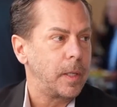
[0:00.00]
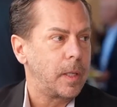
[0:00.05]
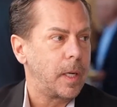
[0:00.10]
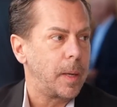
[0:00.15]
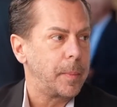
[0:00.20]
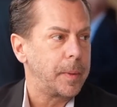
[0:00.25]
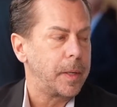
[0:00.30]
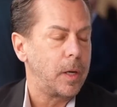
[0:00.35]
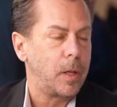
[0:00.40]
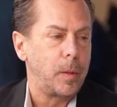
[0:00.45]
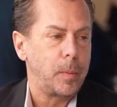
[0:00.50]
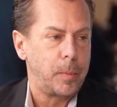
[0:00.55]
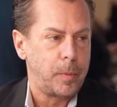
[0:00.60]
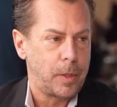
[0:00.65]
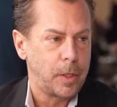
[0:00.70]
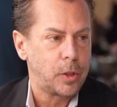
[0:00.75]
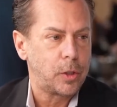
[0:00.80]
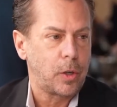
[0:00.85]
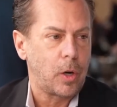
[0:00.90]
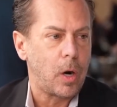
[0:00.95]
been coming to
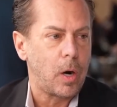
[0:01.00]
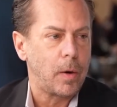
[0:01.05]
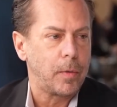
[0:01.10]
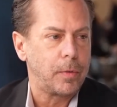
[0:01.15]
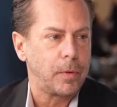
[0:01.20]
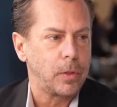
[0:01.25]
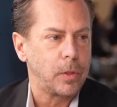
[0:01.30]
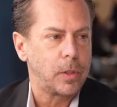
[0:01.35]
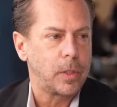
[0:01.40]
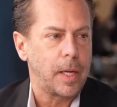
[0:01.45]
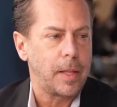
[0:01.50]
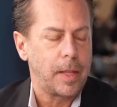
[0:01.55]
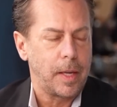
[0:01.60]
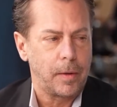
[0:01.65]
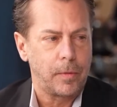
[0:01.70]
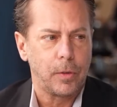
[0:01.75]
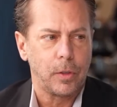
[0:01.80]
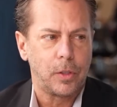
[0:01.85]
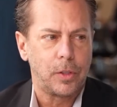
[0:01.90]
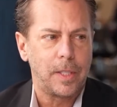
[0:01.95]
this conference, I
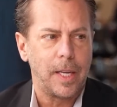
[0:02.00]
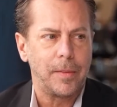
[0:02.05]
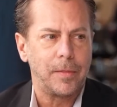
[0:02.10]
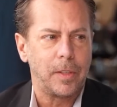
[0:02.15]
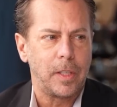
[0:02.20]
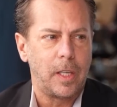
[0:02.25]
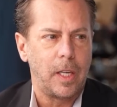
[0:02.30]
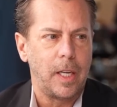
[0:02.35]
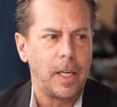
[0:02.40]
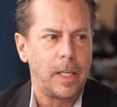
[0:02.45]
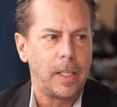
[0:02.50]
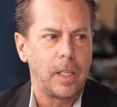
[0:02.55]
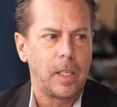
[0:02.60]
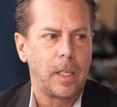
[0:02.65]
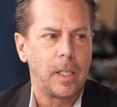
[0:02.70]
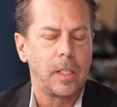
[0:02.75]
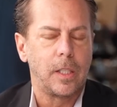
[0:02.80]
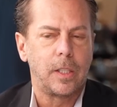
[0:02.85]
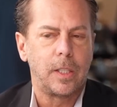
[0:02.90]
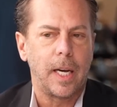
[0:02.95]
think, for 17
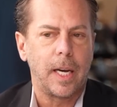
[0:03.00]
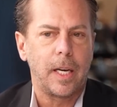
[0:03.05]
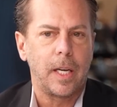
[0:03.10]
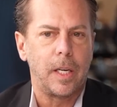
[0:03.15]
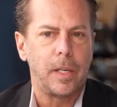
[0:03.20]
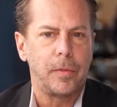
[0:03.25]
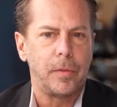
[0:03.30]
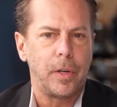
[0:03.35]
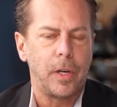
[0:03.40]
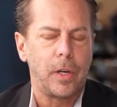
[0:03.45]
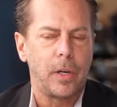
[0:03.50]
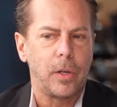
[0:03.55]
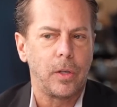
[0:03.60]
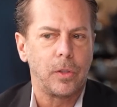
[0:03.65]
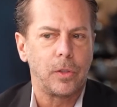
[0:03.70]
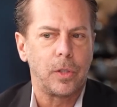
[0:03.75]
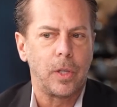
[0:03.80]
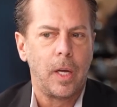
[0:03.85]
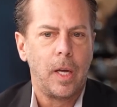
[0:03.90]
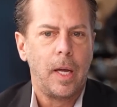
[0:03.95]
consecutive
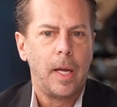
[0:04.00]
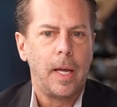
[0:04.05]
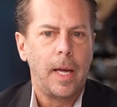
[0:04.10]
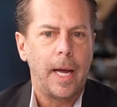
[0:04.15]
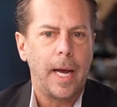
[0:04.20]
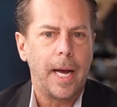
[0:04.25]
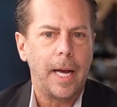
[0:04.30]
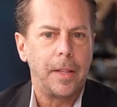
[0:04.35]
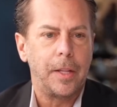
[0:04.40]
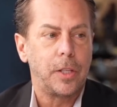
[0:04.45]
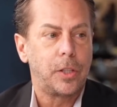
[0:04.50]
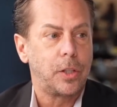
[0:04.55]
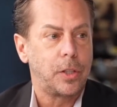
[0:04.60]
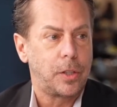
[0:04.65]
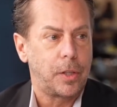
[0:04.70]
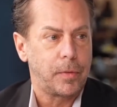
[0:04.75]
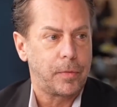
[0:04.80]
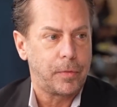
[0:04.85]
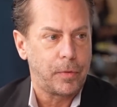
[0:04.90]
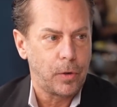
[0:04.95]
years. And this
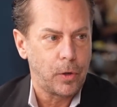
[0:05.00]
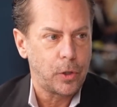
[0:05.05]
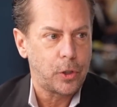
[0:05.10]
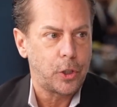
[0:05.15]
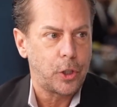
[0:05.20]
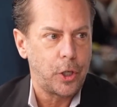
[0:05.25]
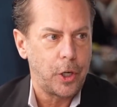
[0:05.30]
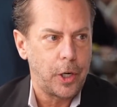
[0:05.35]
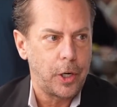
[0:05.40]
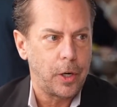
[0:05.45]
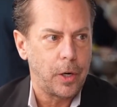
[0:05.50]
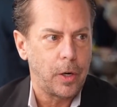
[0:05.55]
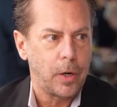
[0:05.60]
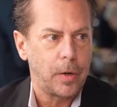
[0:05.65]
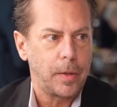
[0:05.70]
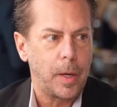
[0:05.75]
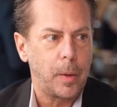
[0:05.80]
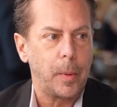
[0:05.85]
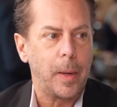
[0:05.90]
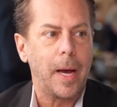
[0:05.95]
is the first
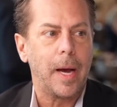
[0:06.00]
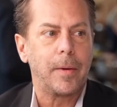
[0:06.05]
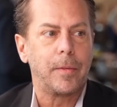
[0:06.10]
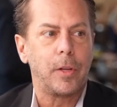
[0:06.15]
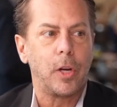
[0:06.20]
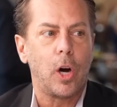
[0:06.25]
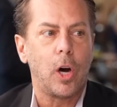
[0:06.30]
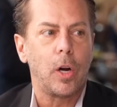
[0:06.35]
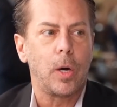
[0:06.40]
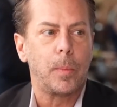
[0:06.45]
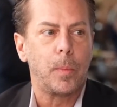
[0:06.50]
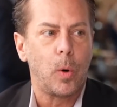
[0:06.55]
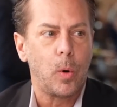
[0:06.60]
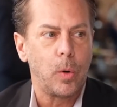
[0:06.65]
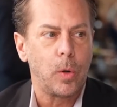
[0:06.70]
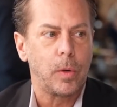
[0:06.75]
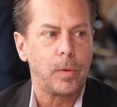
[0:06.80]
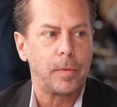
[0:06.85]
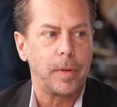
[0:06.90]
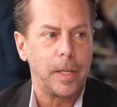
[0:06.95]
year that we have the
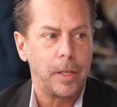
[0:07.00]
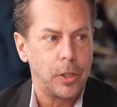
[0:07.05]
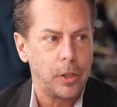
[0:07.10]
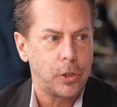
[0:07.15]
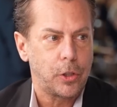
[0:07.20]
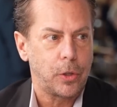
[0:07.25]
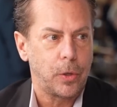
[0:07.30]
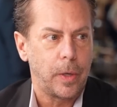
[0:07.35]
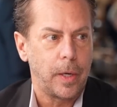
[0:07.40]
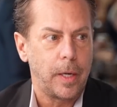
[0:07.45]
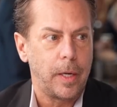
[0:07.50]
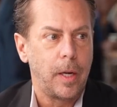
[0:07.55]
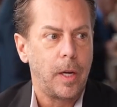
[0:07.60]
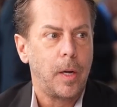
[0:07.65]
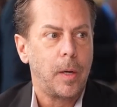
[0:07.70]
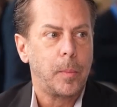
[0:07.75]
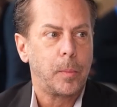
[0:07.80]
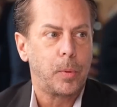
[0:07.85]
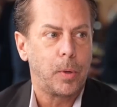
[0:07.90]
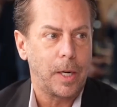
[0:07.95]
automotive industry
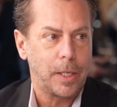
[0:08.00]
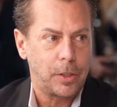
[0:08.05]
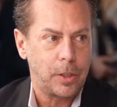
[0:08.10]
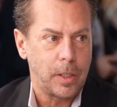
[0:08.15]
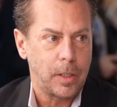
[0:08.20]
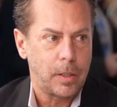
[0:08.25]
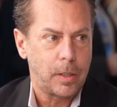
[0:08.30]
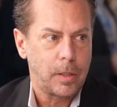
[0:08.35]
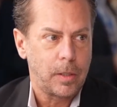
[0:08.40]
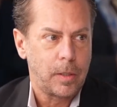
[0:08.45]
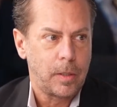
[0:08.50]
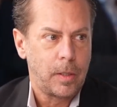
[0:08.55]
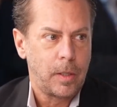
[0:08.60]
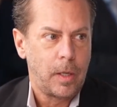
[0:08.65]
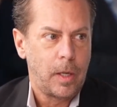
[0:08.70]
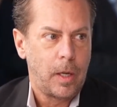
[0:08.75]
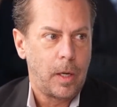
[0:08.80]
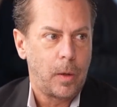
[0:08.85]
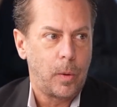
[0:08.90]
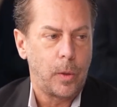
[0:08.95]
present,
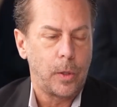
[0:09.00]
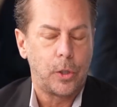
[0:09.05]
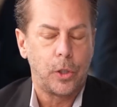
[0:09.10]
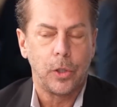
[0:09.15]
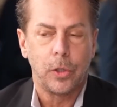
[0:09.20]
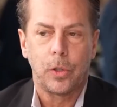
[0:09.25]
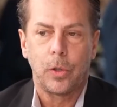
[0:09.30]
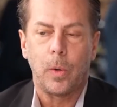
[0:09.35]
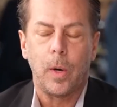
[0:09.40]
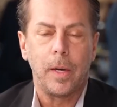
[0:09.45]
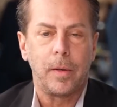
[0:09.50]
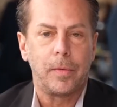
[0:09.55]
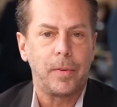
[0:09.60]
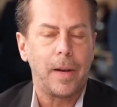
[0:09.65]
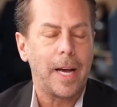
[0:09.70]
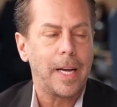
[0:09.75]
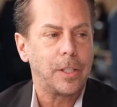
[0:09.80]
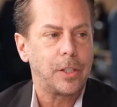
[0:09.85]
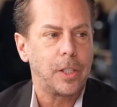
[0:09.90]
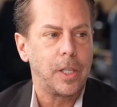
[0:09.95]
which is quite
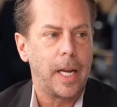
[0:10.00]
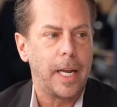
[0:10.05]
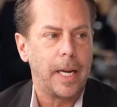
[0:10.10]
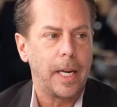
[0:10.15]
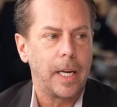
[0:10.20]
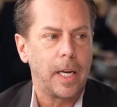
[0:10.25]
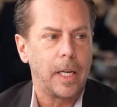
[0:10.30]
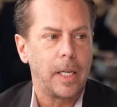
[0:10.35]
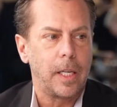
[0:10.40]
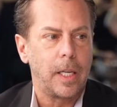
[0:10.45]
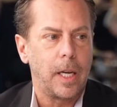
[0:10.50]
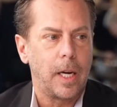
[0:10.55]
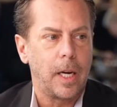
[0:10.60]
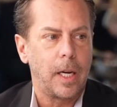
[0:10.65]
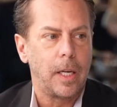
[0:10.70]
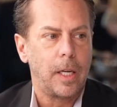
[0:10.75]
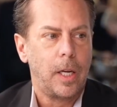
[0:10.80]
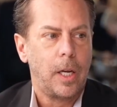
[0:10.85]
fascinating. And